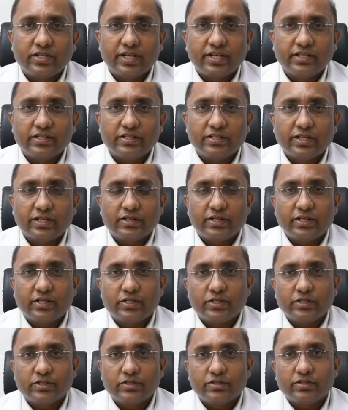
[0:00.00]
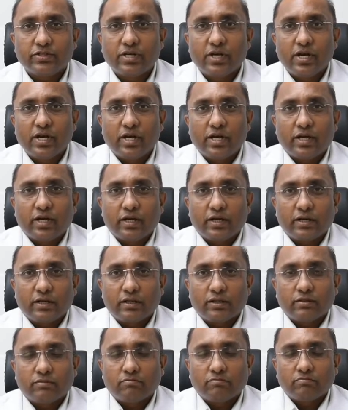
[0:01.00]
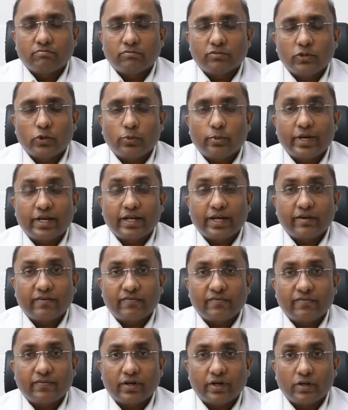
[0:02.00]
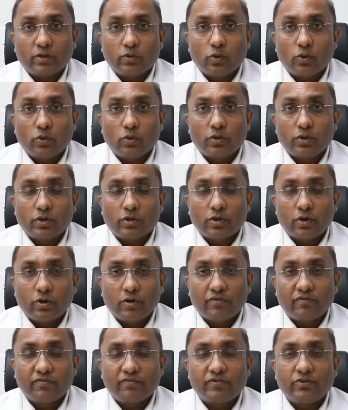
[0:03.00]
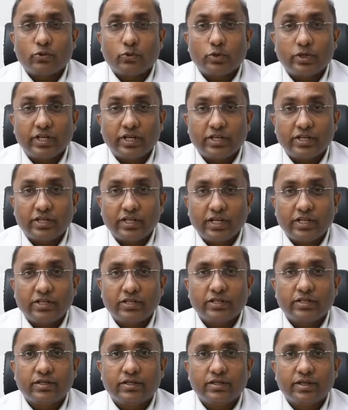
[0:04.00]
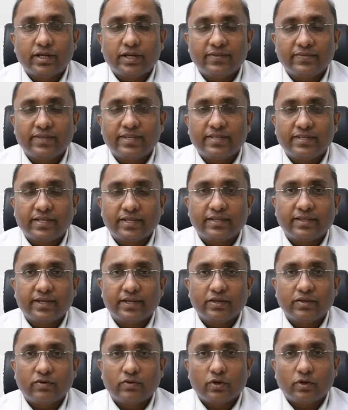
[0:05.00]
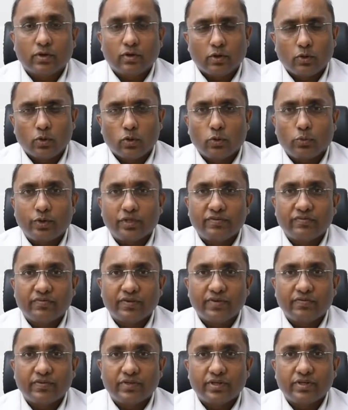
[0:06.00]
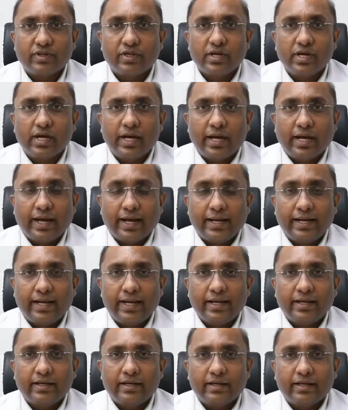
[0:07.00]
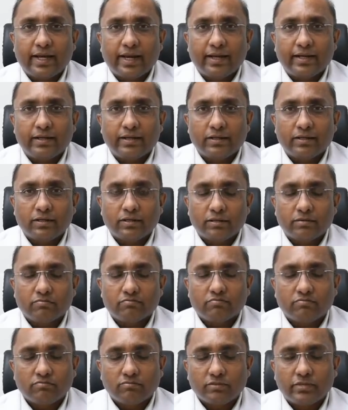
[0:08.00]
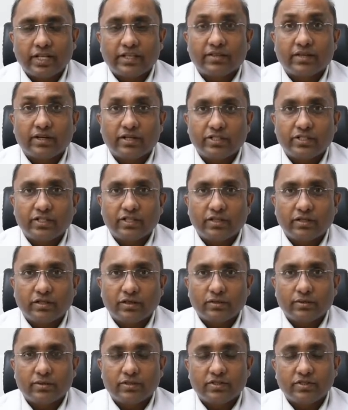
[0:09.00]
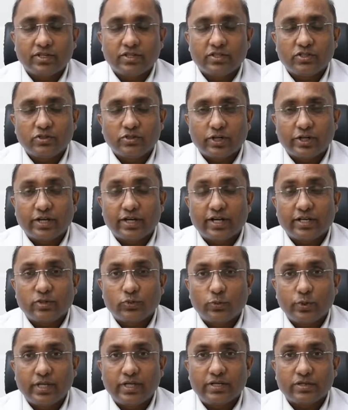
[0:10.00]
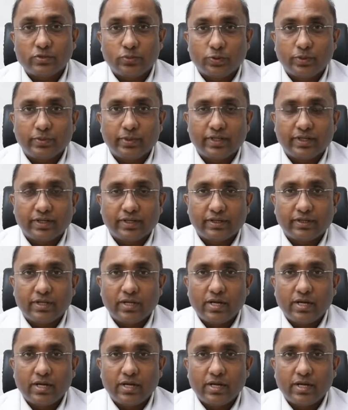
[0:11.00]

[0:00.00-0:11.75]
nasal secretions, you might have cough, throat irritation and things like that, along with fever, headache and lethargy, in the sense generalized weakness will be there.